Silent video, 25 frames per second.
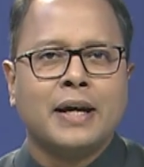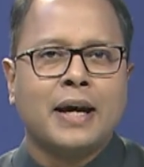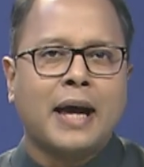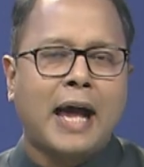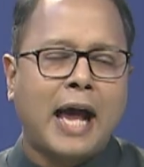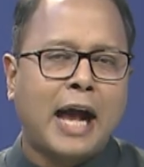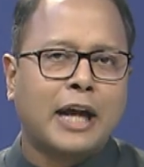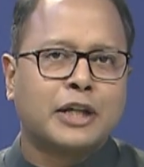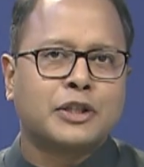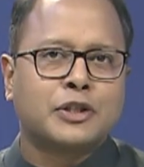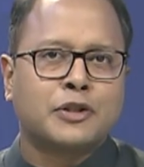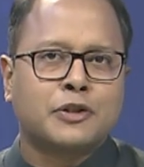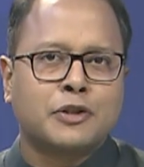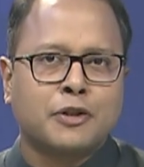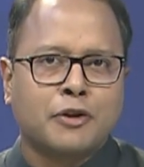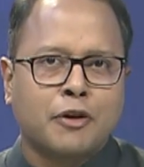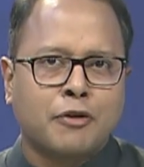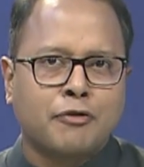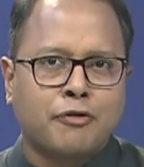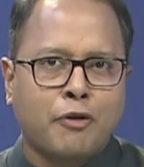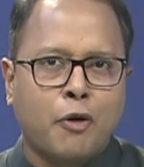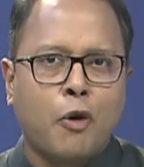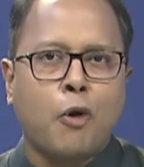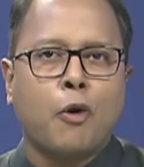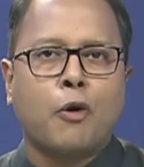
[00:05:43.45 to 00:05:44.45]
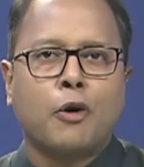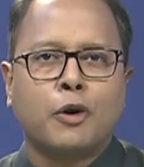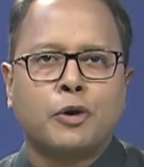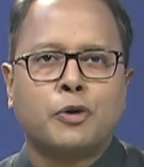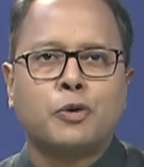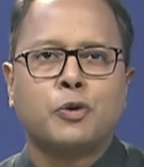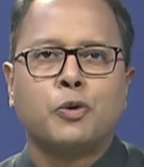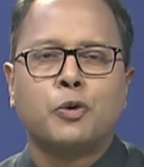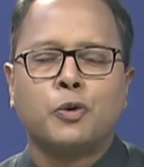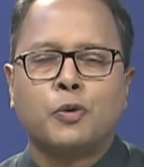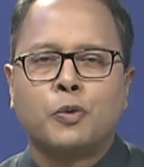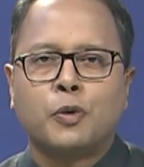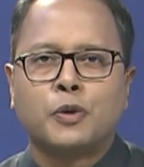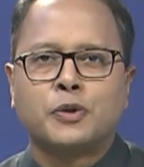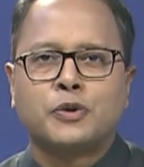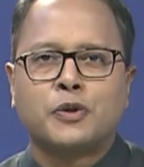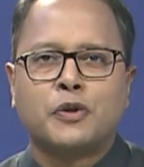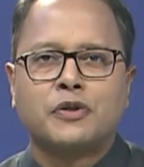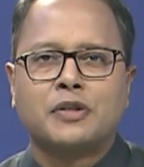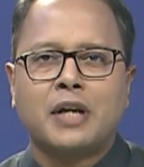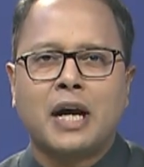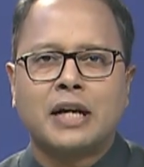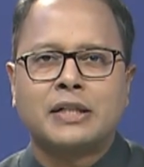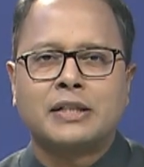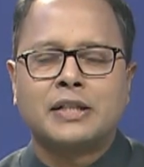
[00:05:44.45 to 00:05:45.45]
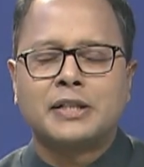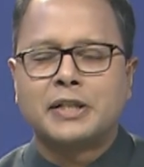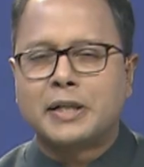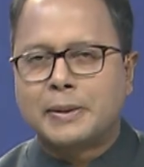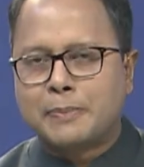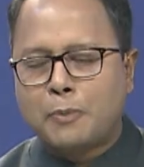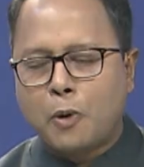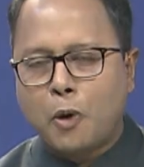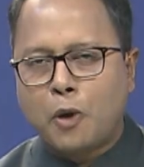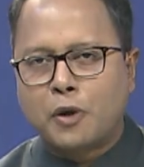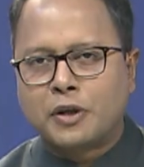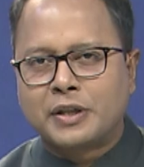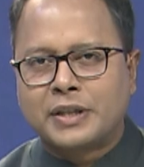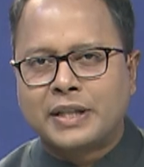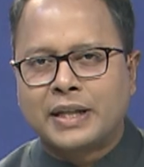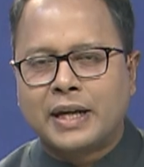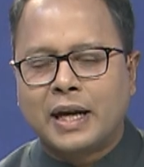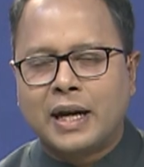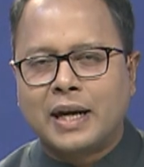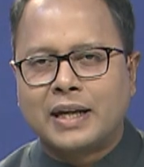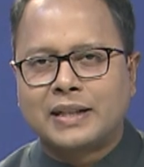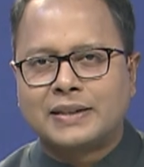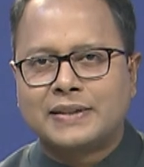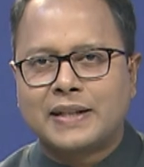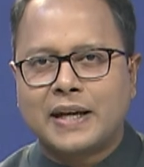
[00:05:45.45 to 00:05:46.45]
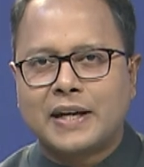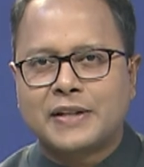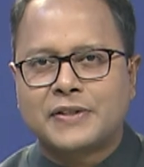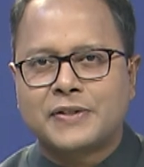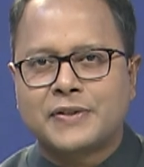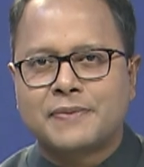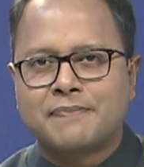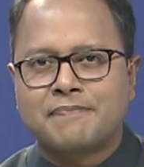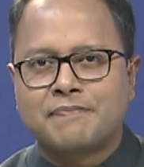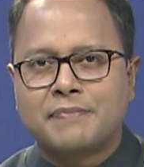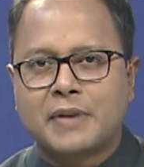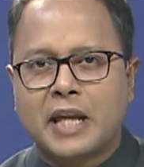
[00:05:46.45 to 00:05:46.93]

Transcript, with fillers: X four crew was conducted aboard the I S S.